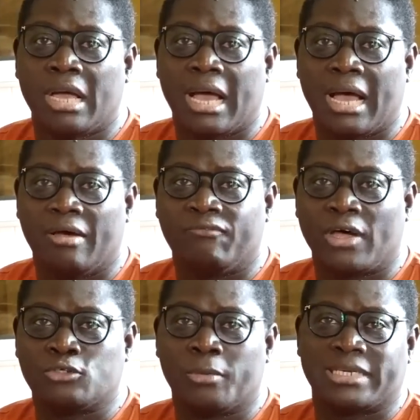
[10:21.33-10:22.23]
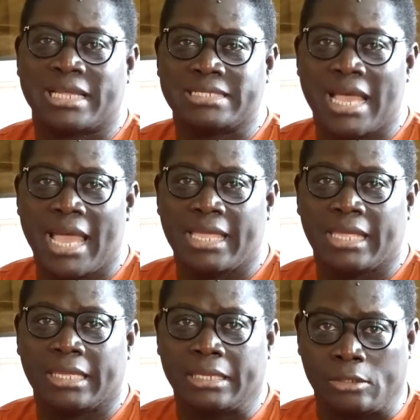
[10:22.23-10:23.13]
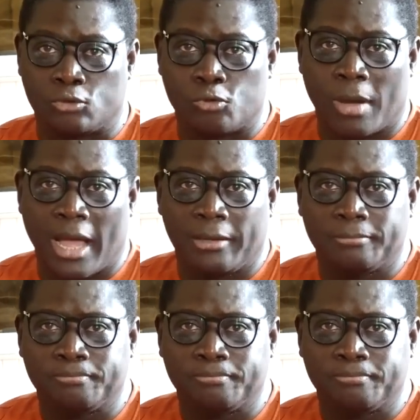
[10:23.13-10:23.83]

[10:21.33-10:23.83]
Fatoumata Ndiaye Touma